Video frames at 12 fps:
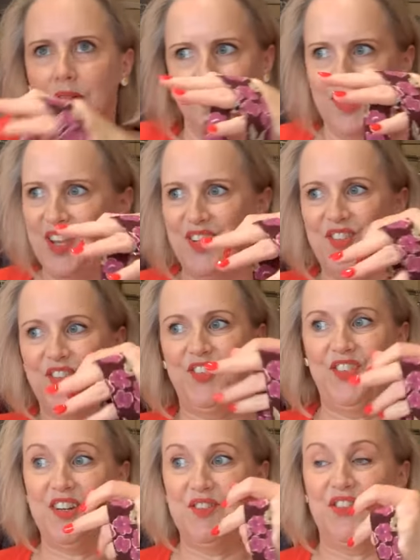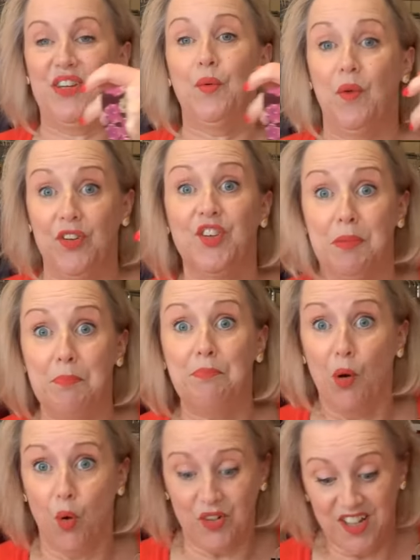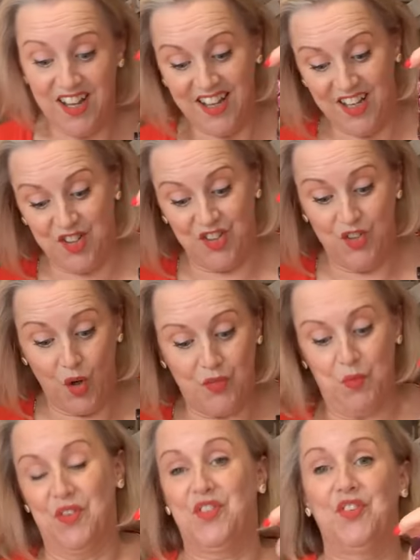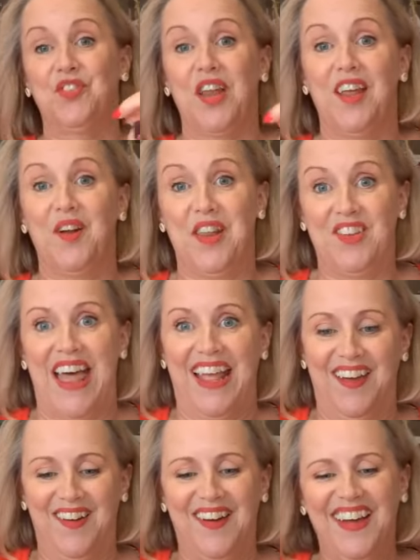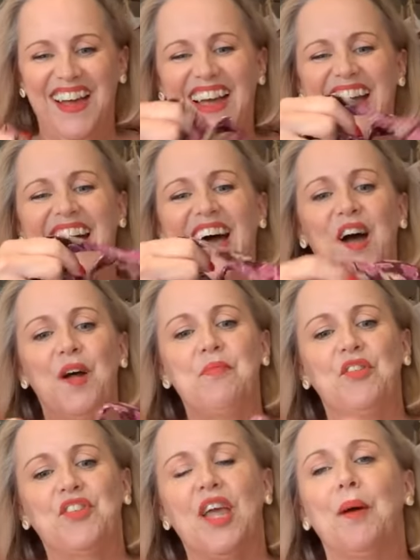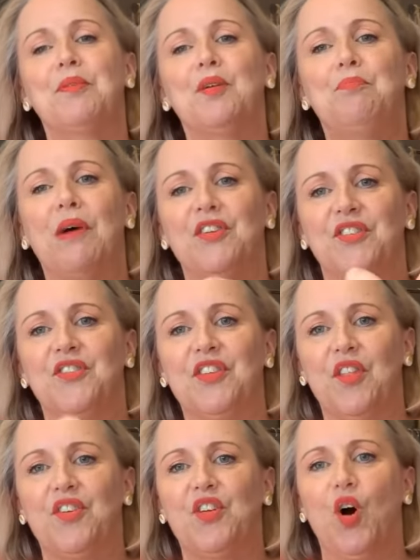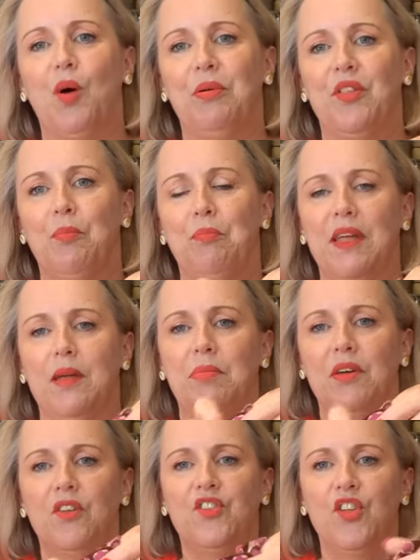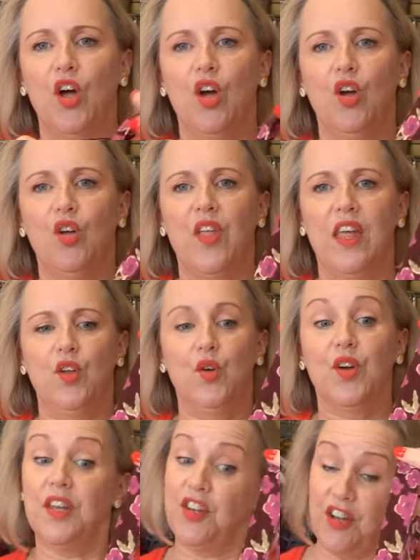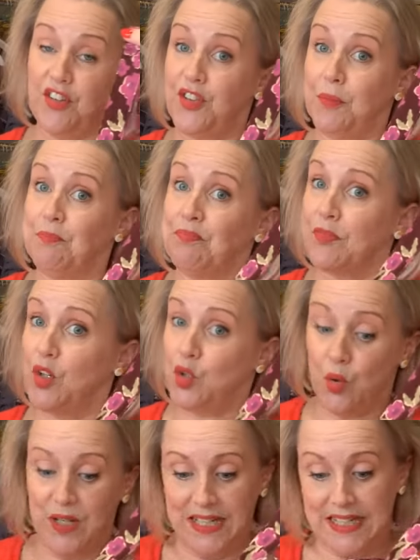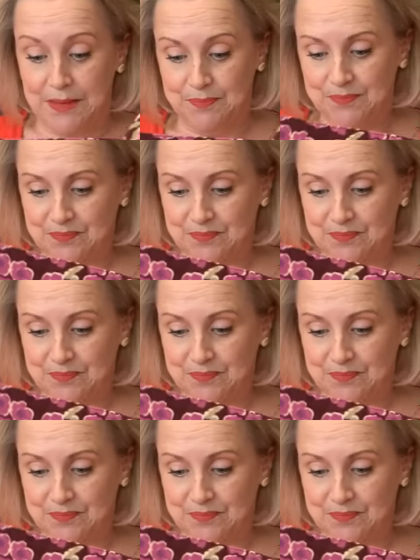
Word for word: It seriously wants to be bought. It does not want to stay on its hanger. Um, there's a couple of buttons at the top at the bib so that you can adjust them accordingly.